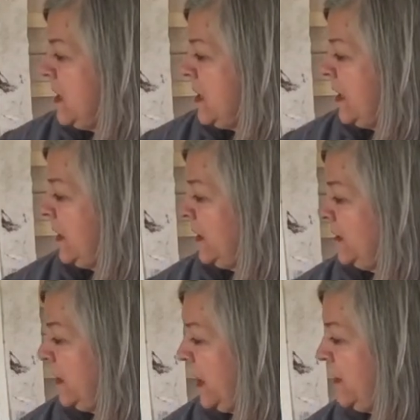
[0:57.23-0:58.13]
And
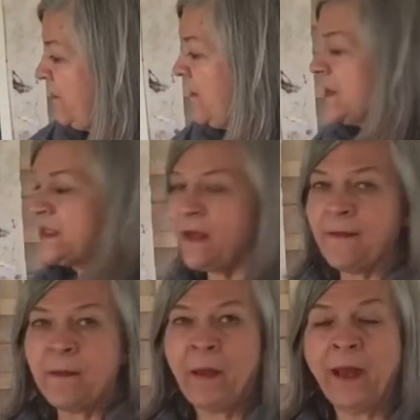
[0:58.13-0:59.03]
anything that's in
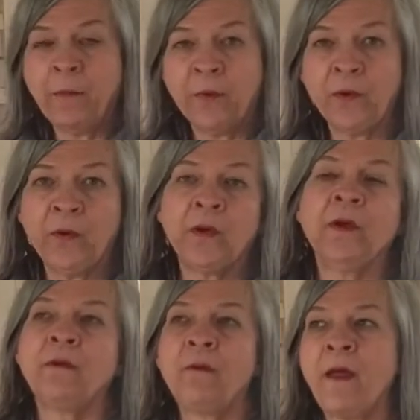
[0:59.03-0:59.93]
the paper,
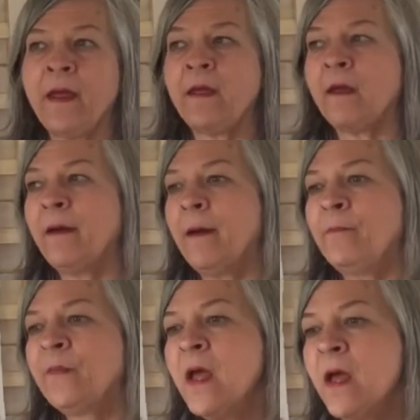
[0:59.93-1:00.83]
like
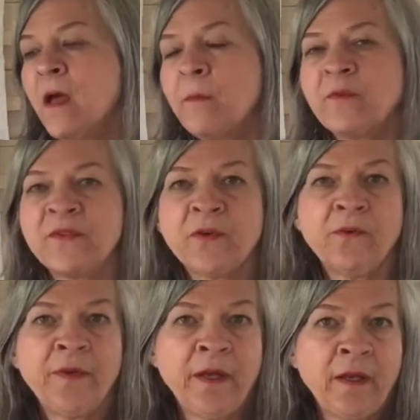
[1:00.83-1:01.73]
a
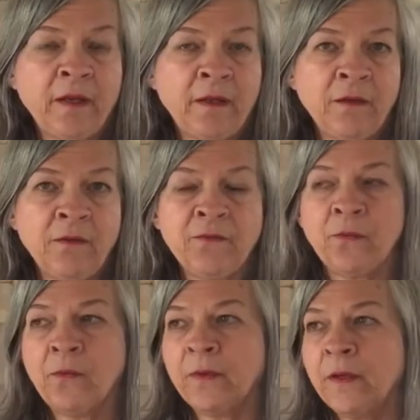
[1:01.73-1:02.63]
preservative,
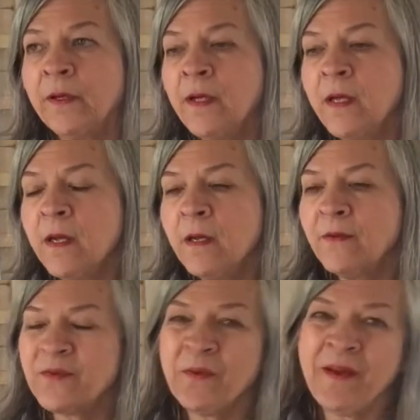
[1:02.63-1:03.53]
or
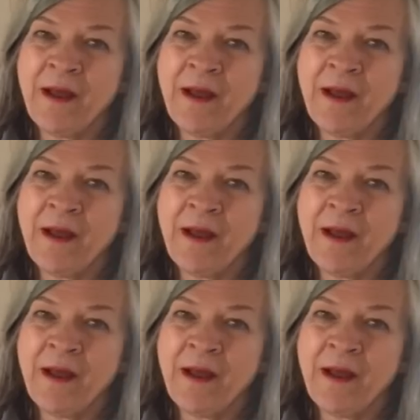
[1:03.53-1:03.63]
there's really not